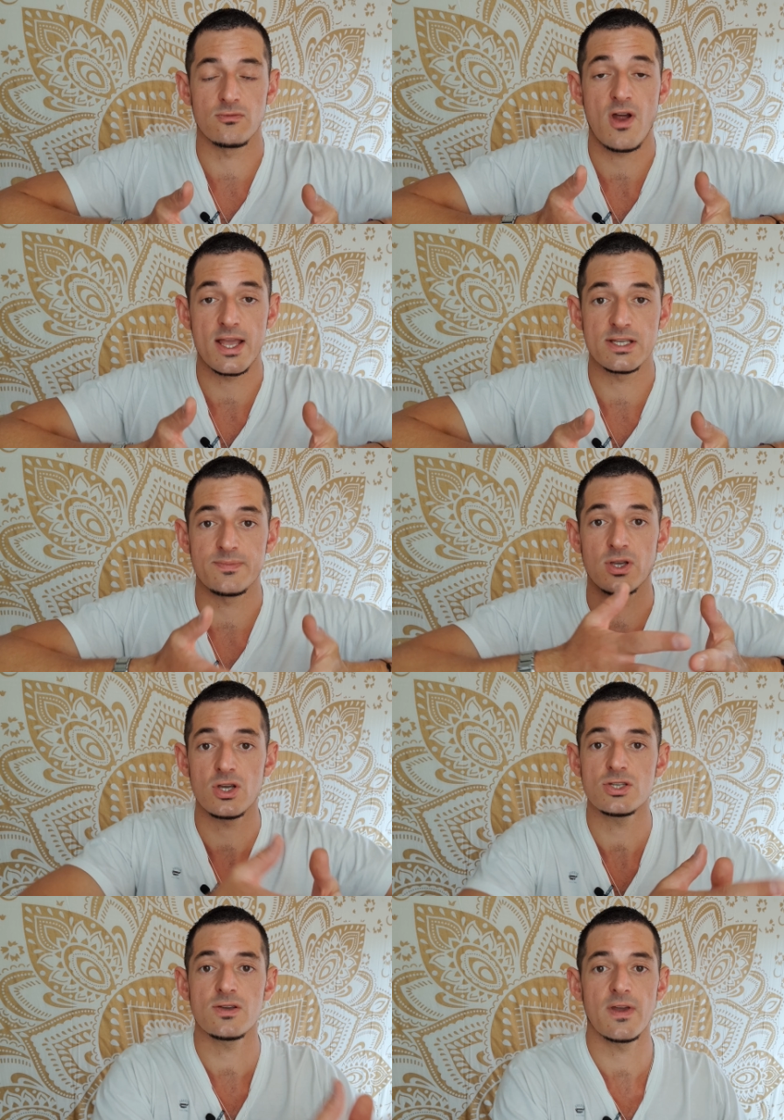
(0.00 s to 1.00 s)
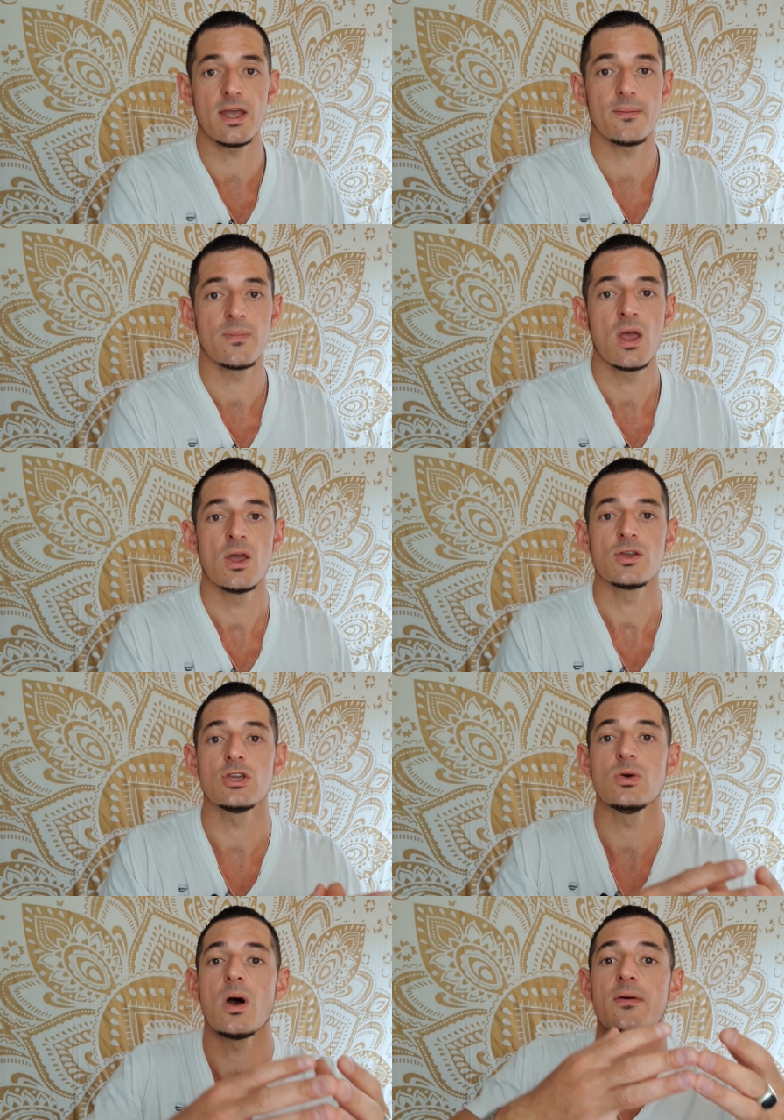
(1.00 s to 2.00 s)
raised because of it,
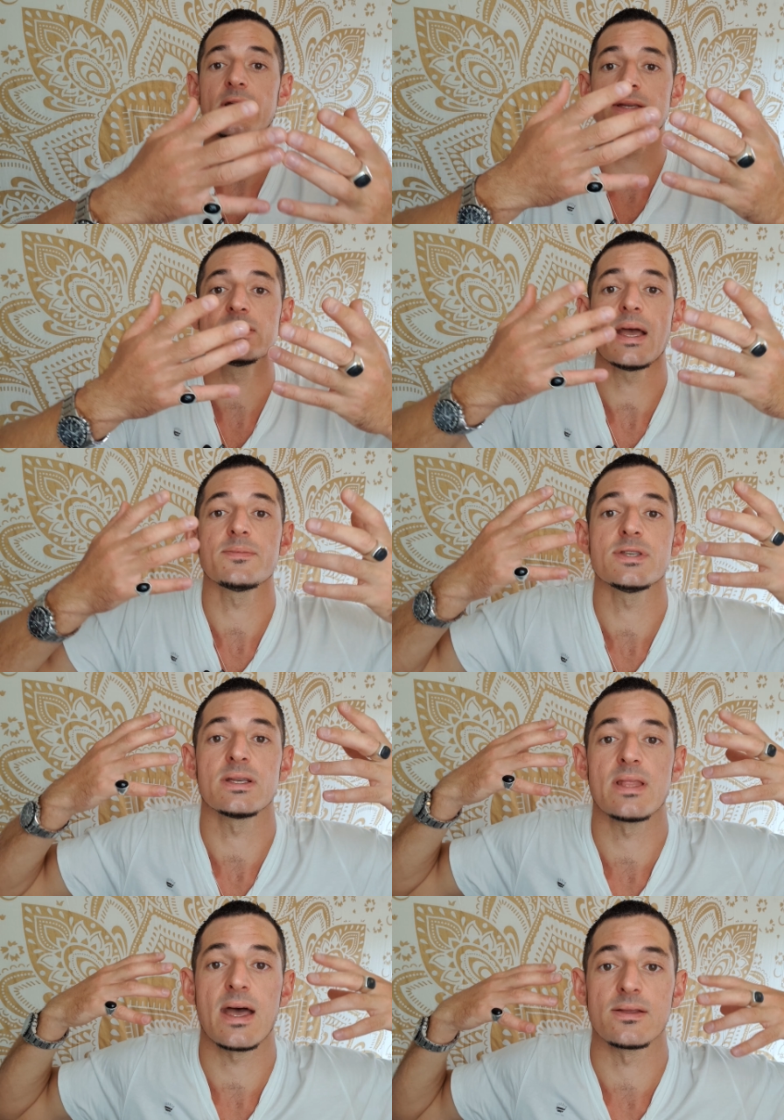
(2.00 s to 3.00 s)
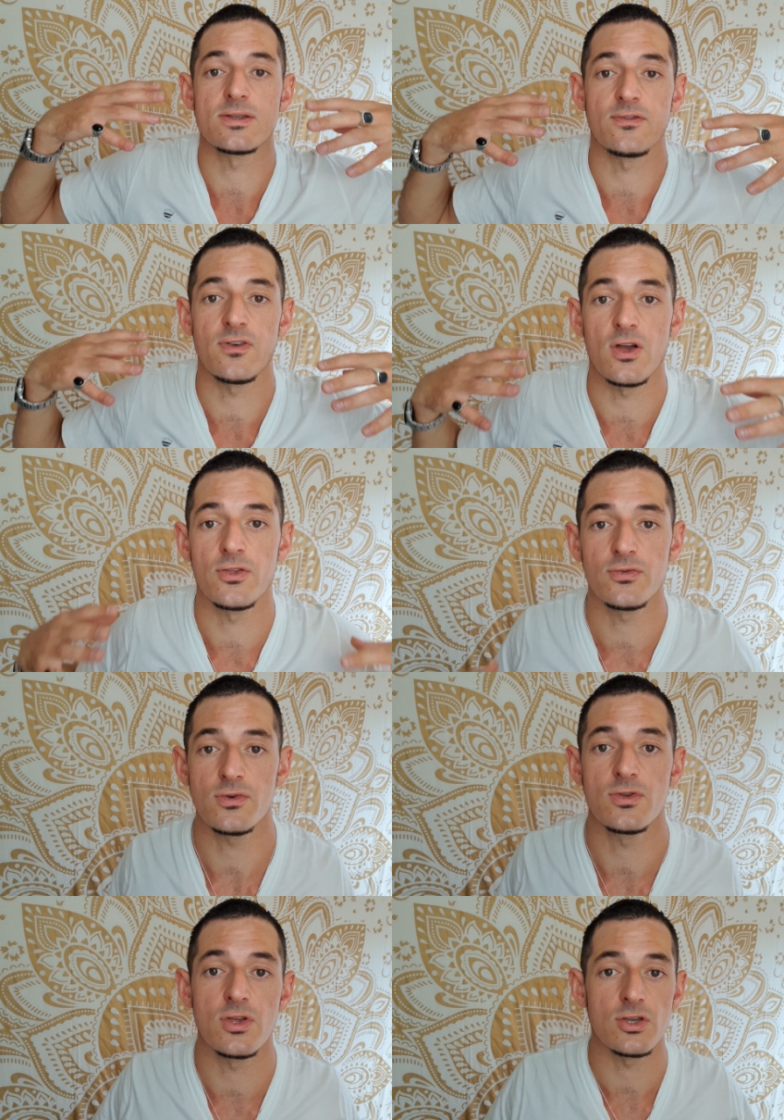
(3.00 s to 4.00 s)
you are accepting that to flow through
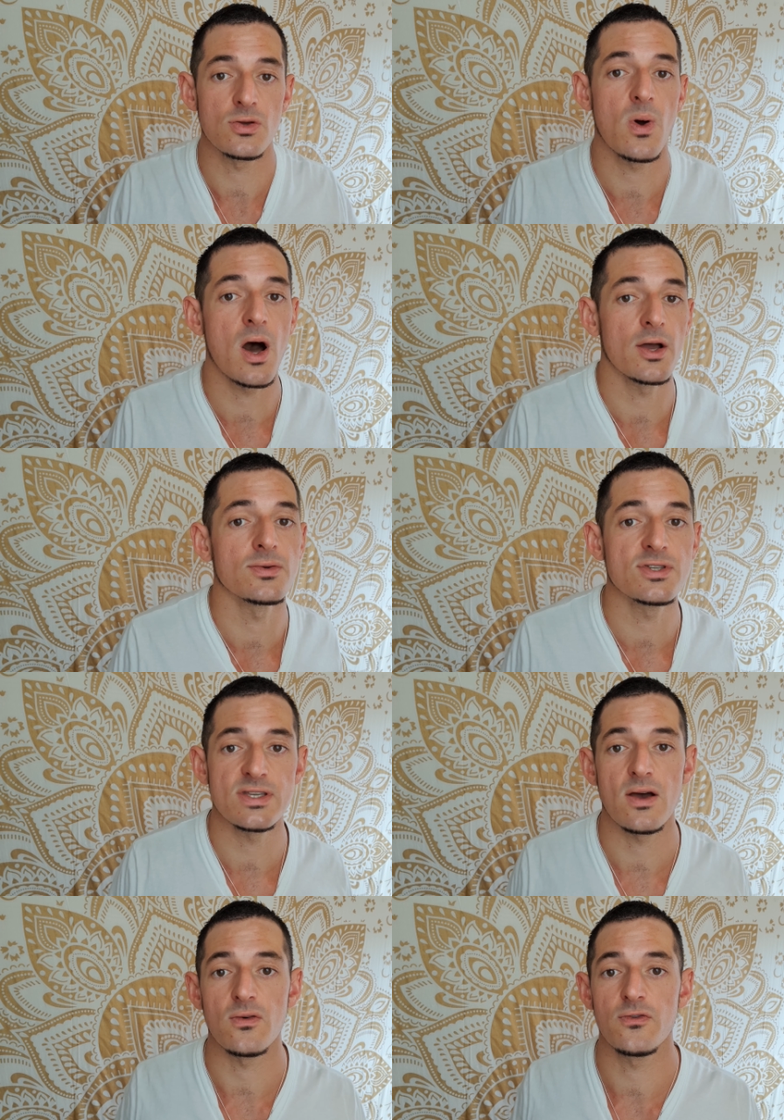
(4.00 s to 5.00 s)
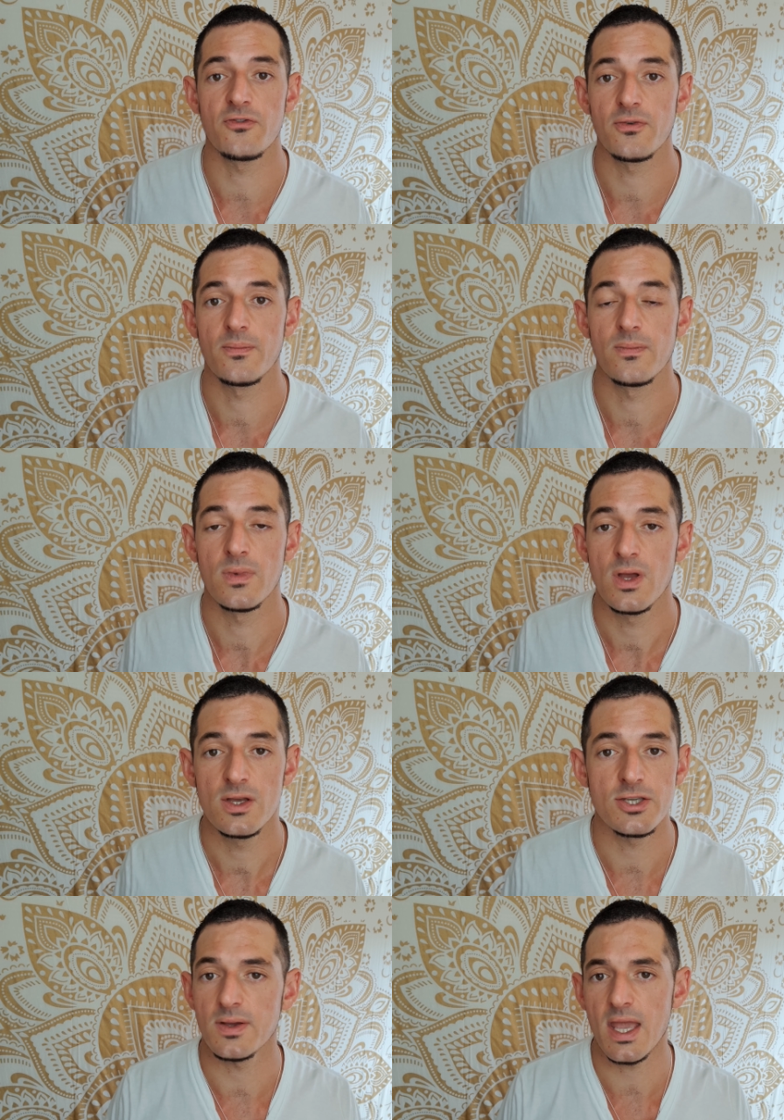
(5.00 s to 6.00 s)
you that you are yourself.
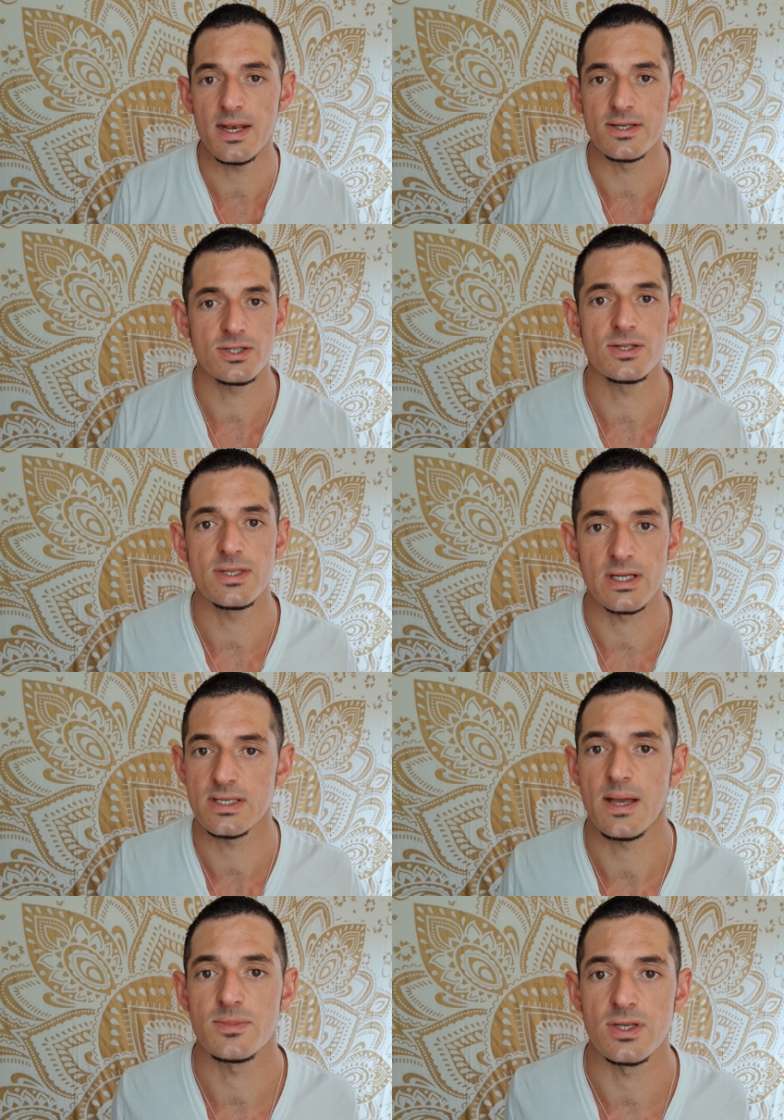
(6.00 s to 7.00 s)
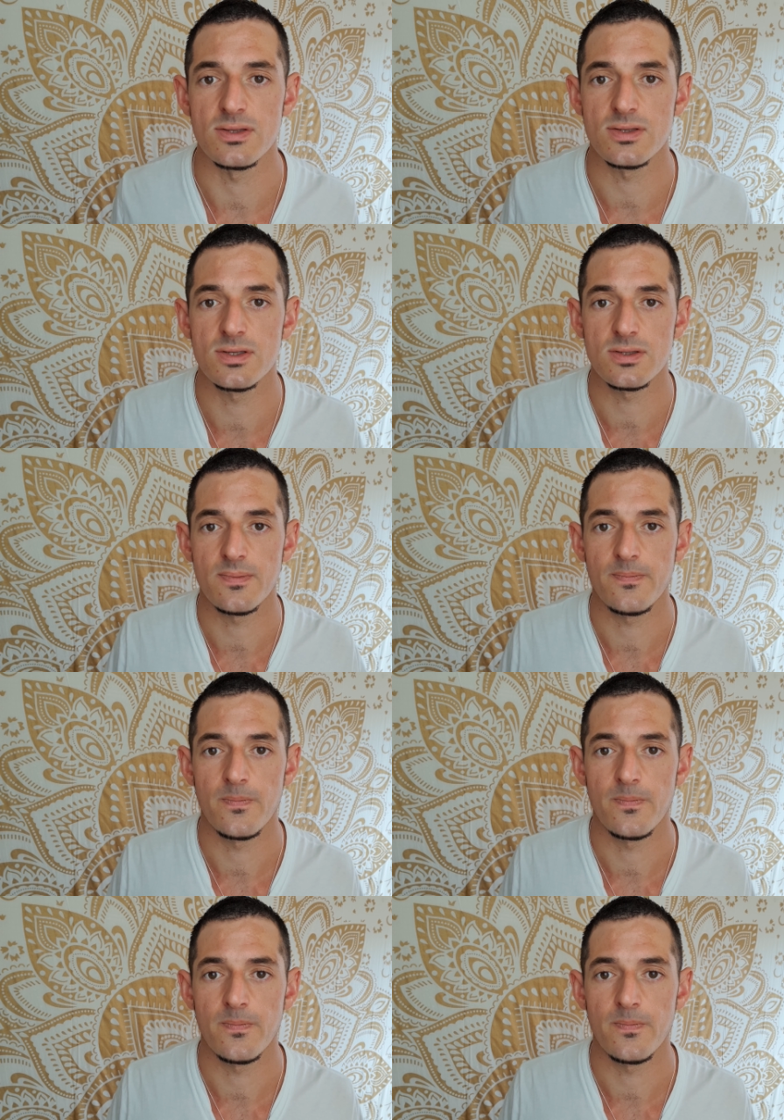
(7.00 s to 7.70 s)
So again, it's just acceptance.